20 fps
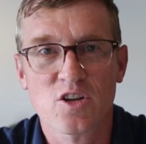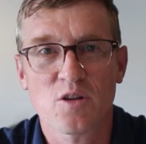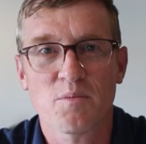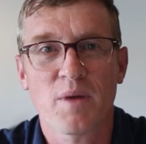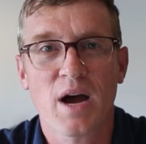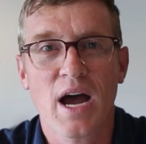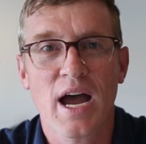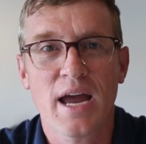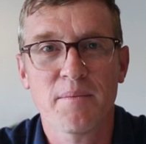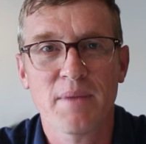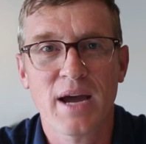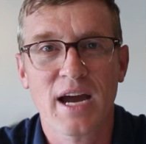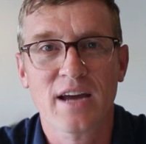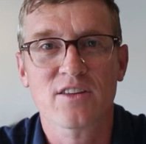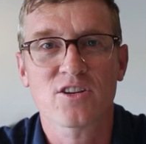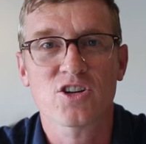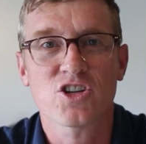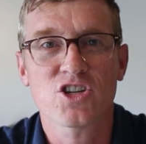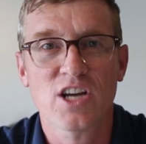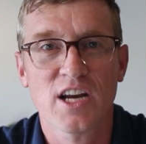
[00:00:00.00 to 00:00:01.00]
They're buying back
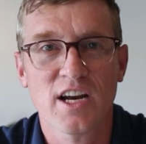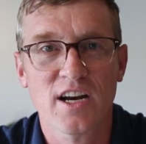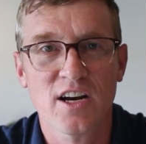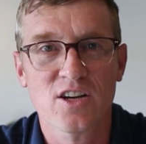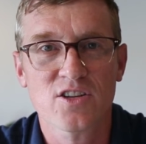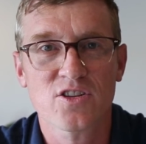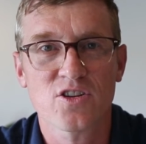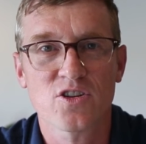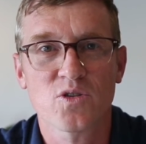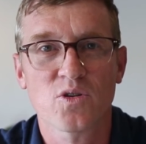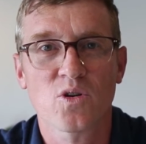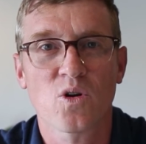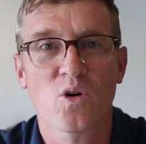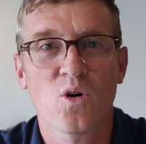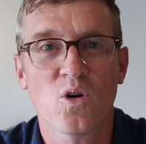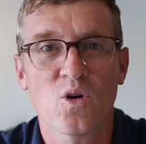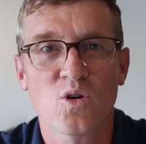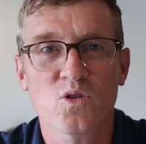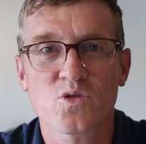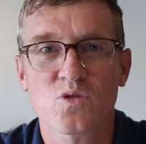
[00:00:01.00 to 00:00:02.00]
their shares. They're doing
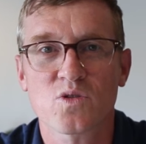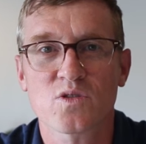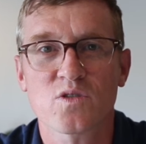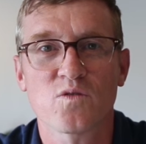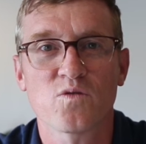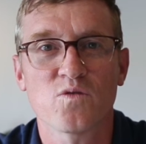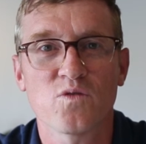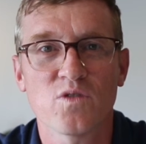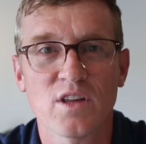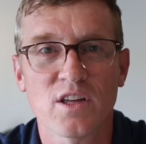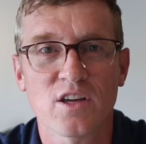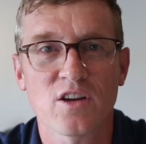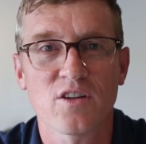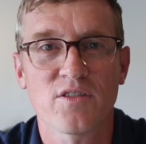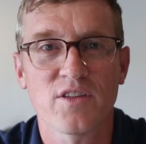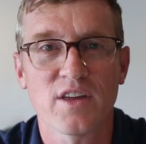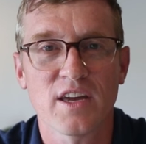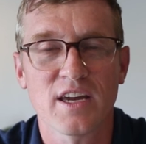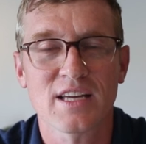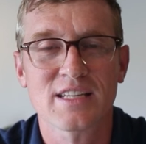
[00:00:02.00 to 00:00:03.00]
all sorts of really
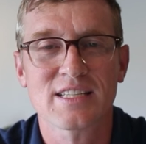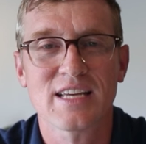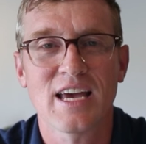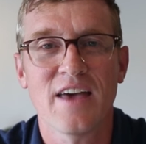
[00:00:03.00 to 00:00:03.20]
good things.